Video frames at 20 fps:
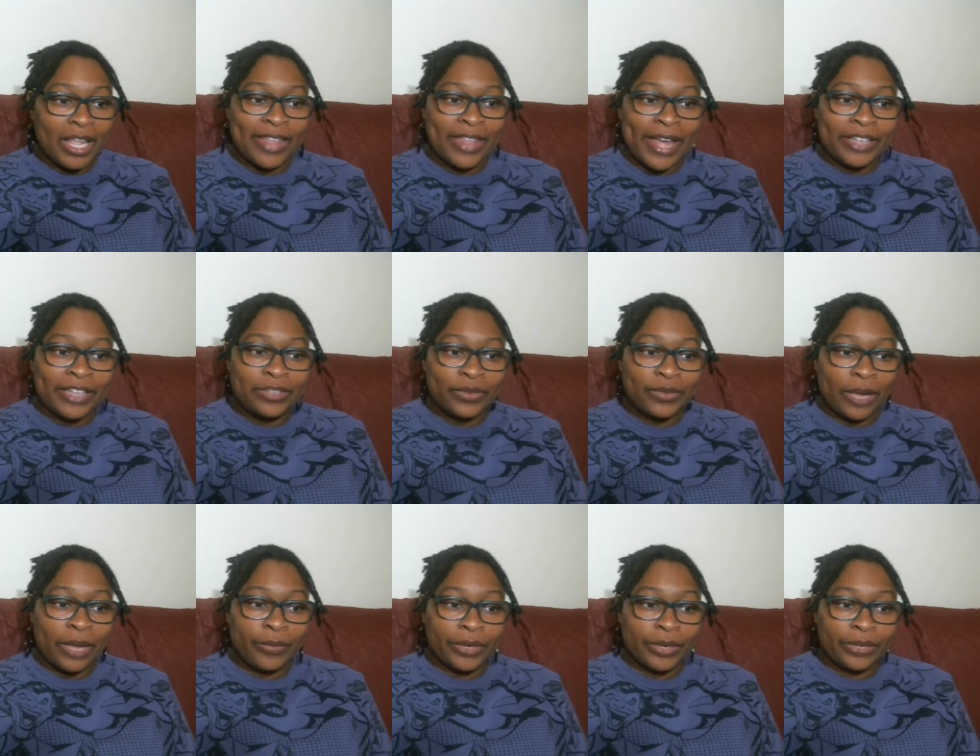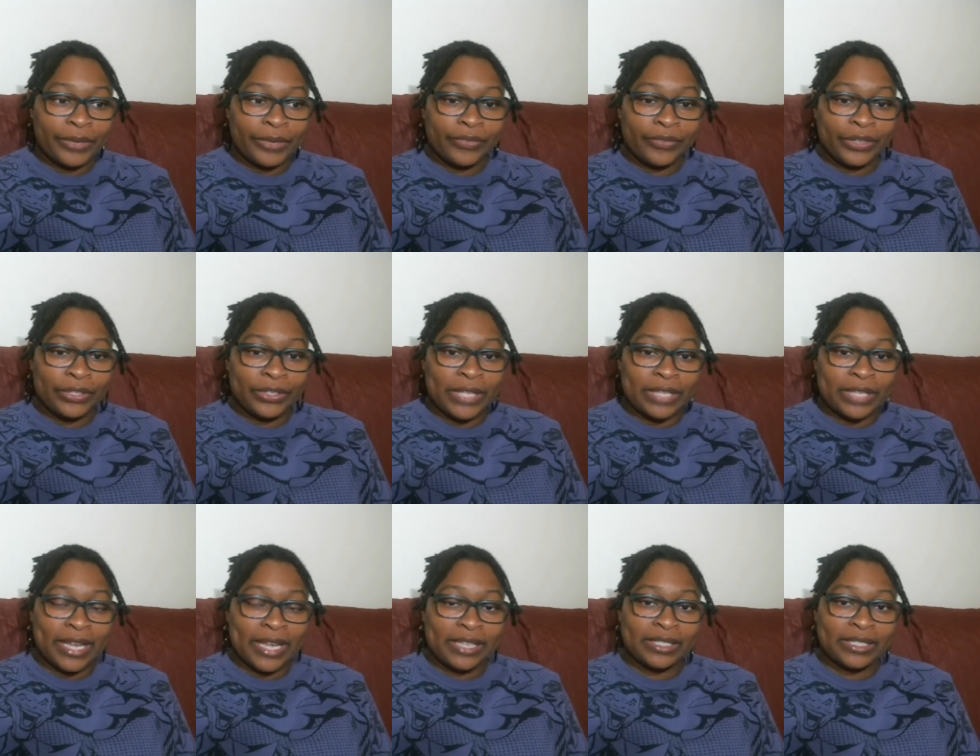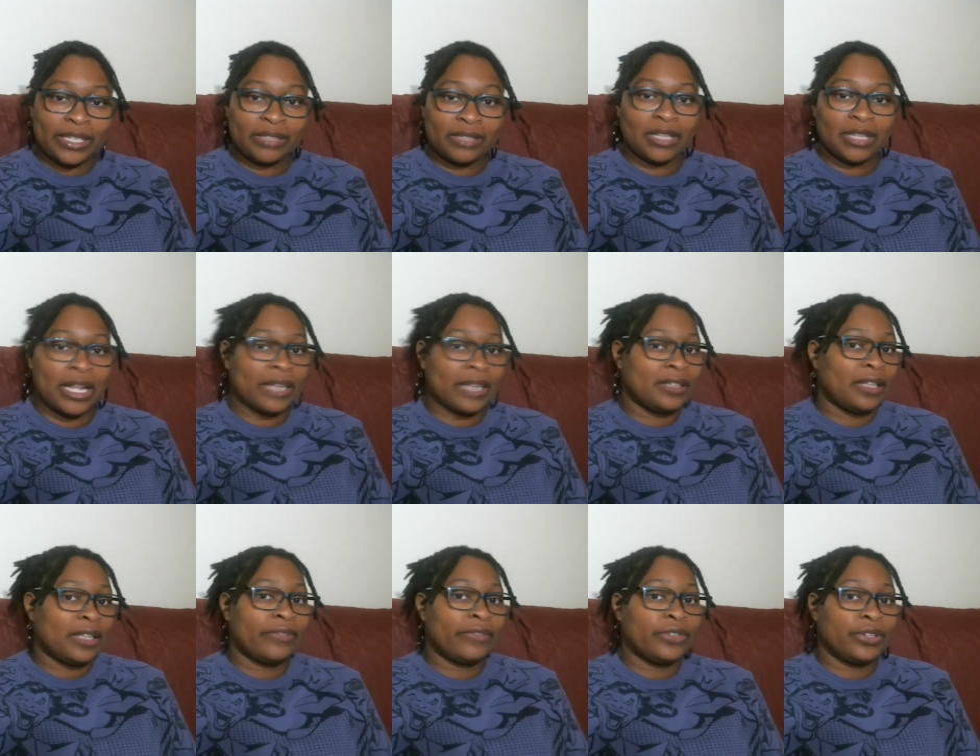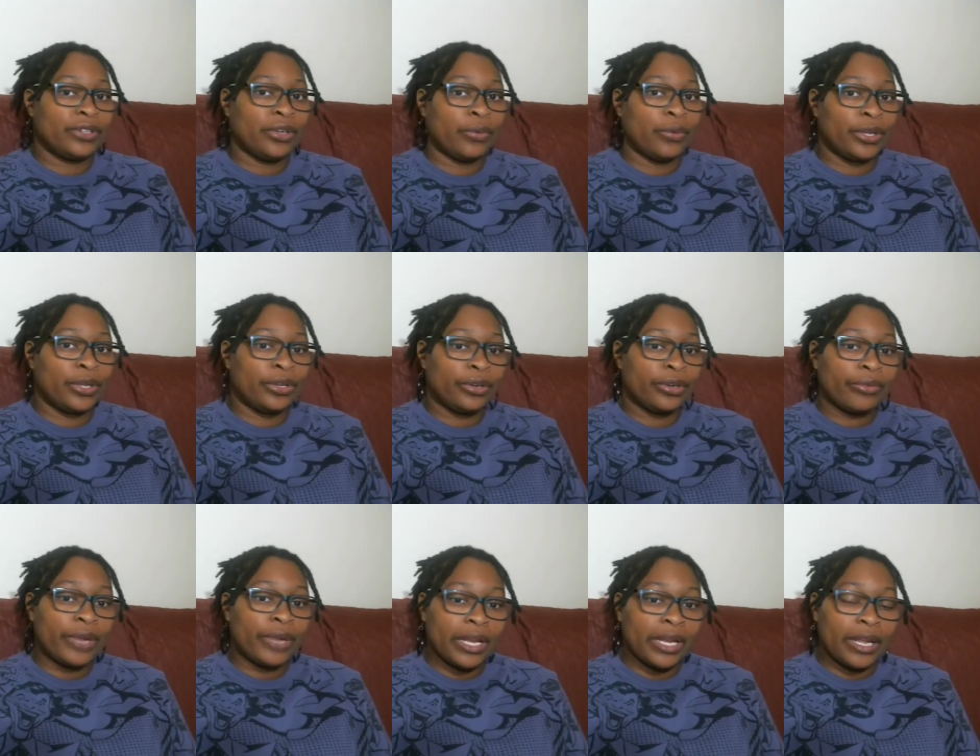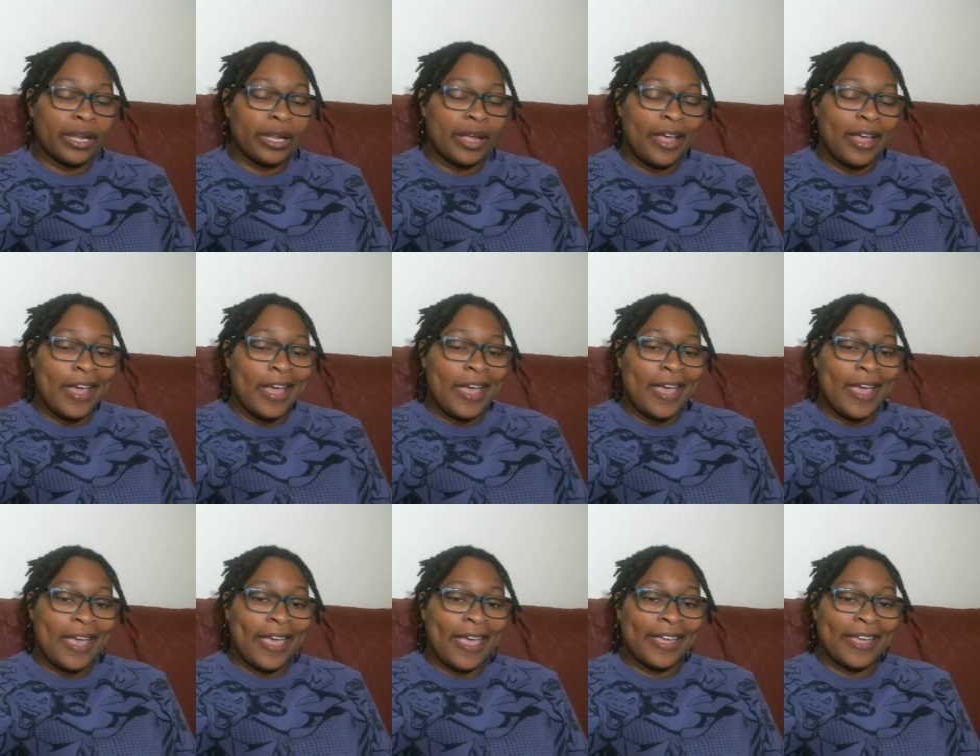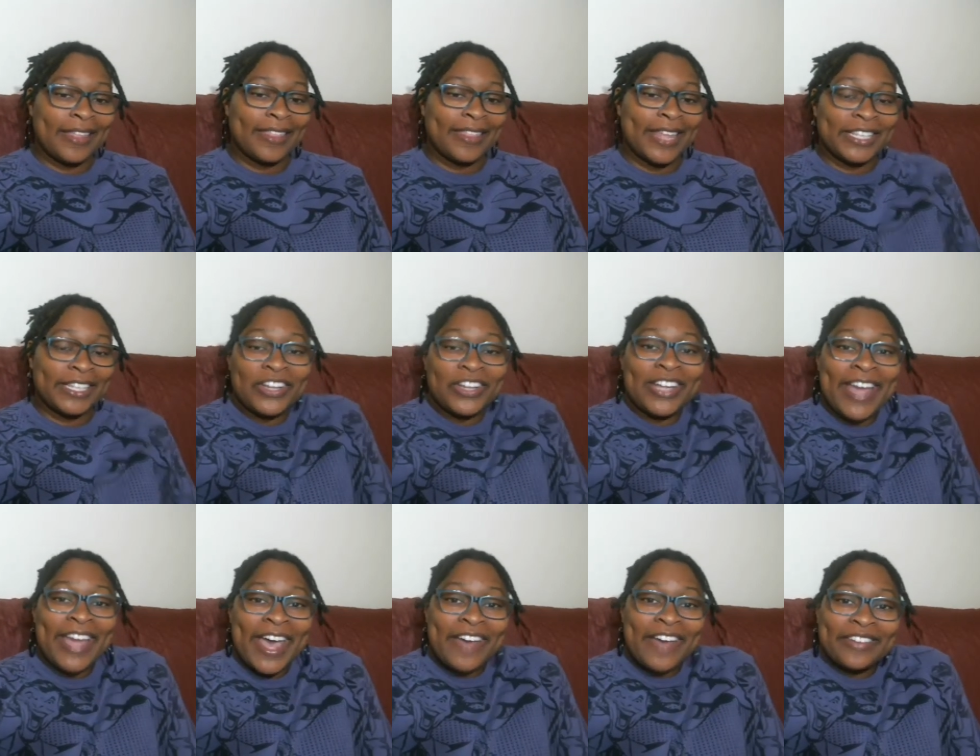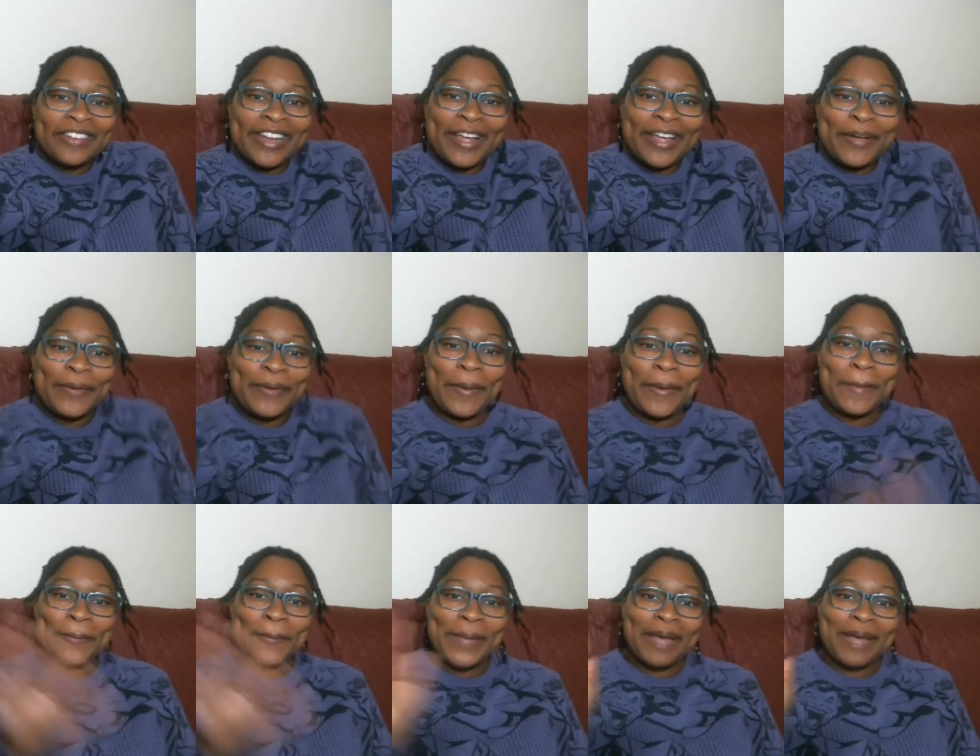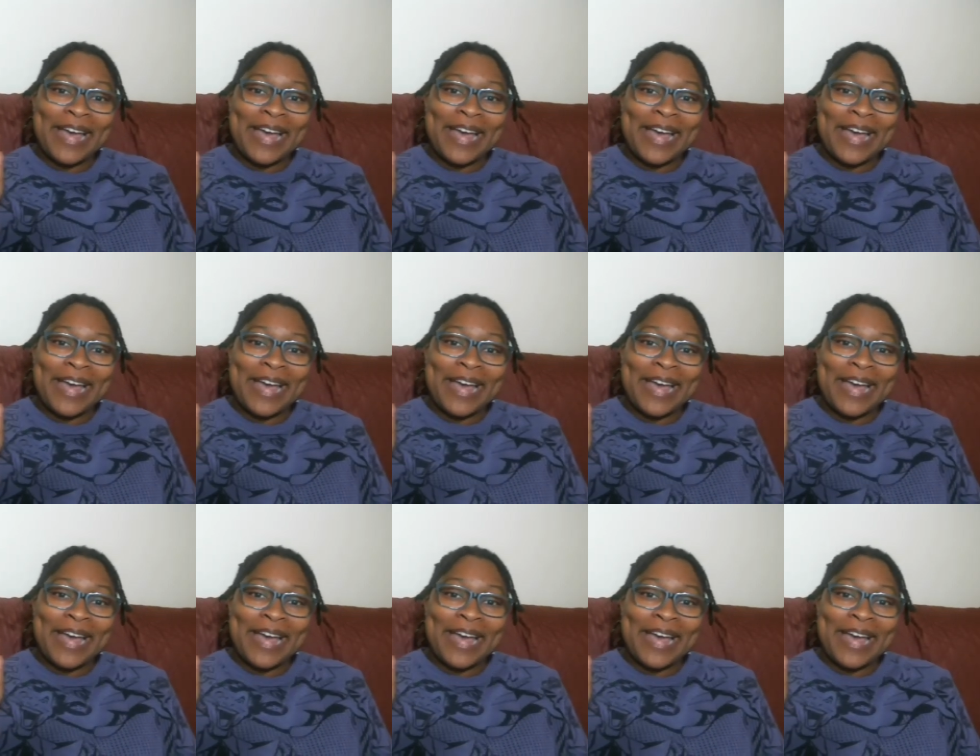that's what I want to read for two thousand eighteen. I'd love to know what you're reading, and that's all I have for now. Bye